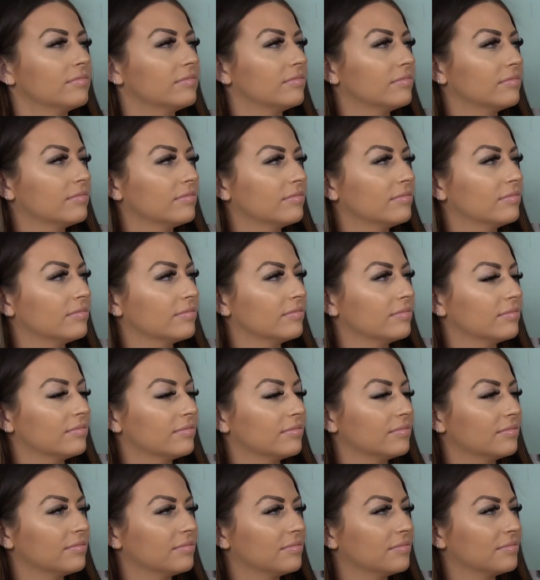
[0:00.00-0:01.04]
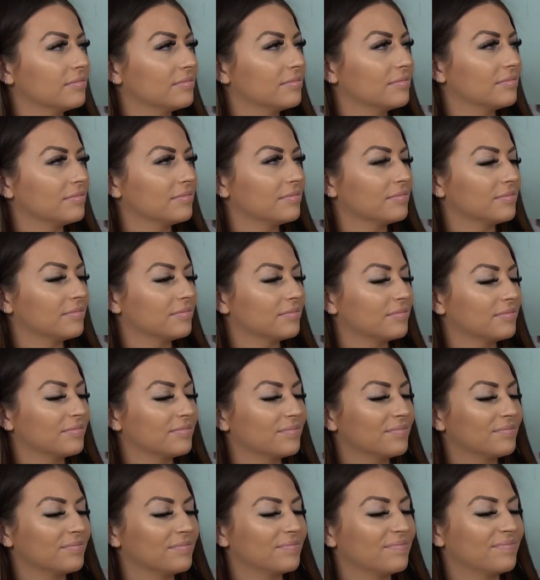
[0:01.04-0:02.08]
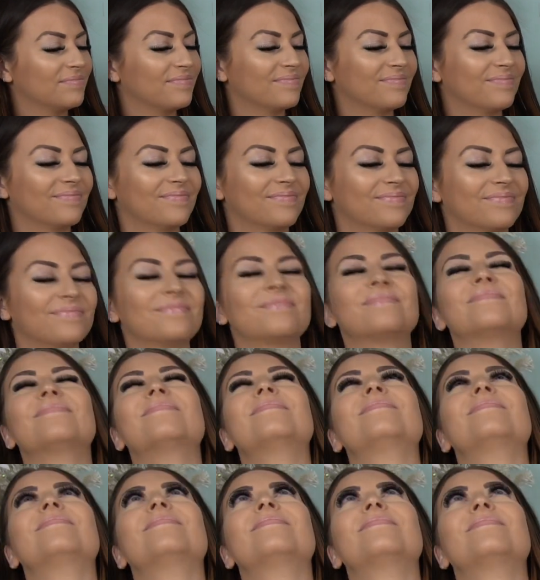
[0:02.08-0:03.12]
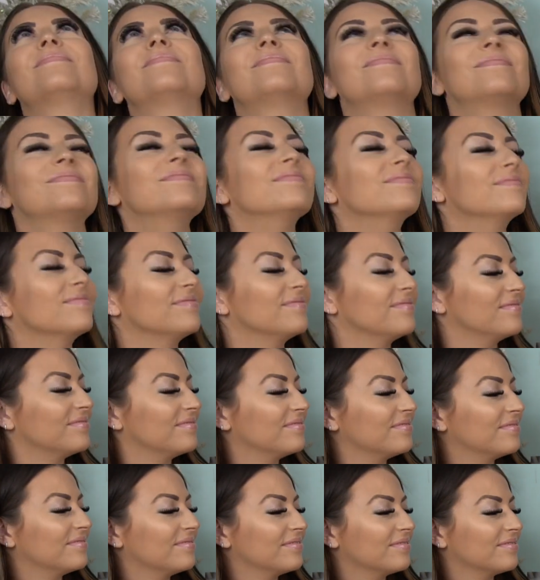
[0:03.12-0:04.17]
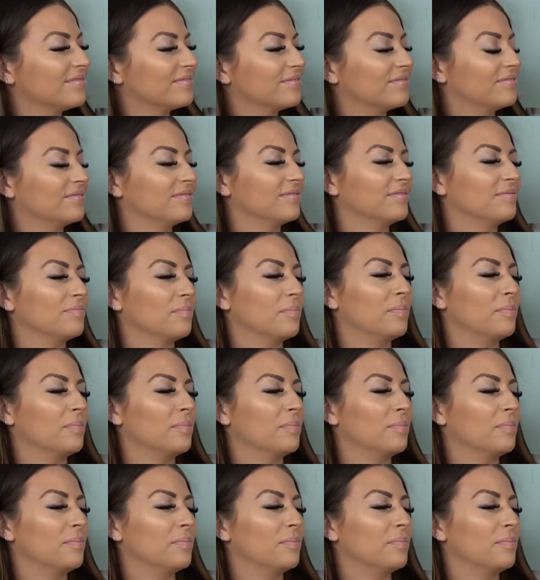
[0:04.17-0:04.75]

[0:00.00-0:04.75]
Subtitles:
No words are spoken by the person on screen.